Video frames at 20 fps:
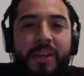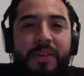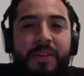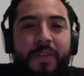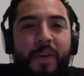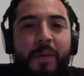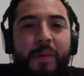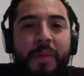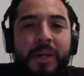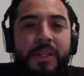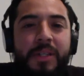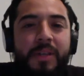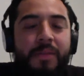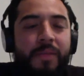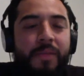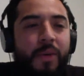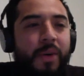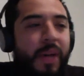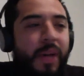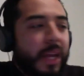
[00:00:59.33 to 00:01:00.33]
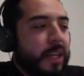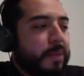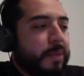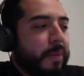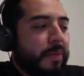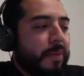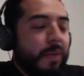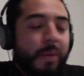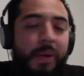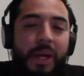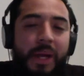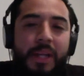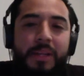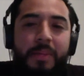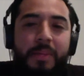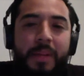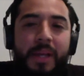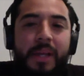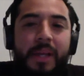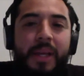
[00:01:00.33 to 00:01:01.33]
4 months, and 4 days before we got to
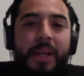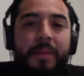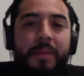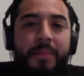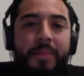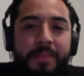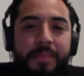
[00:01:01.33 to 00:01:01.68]
play a game.